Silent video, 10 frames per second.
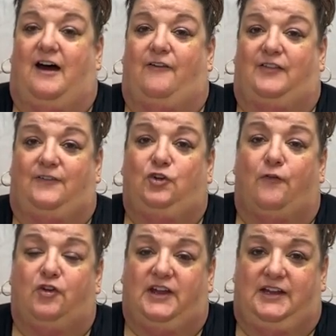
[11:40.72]
of
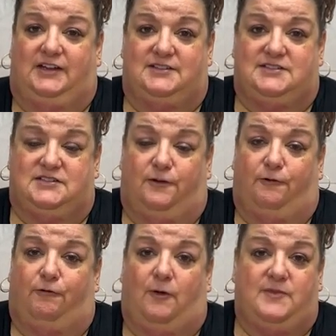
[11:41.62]
leftover kits
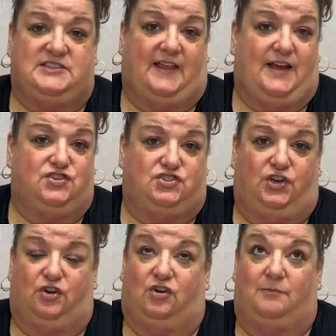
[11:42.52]
from this last
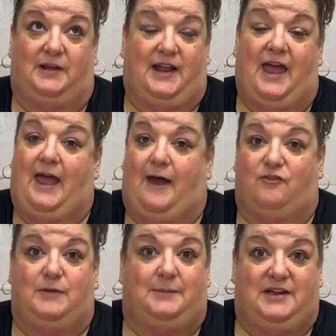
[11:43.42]
year and a
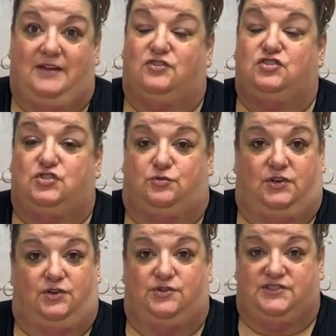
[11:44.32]
half, maybe even
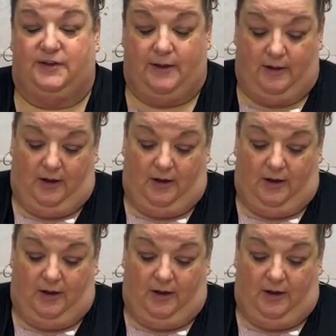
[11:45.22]
two years.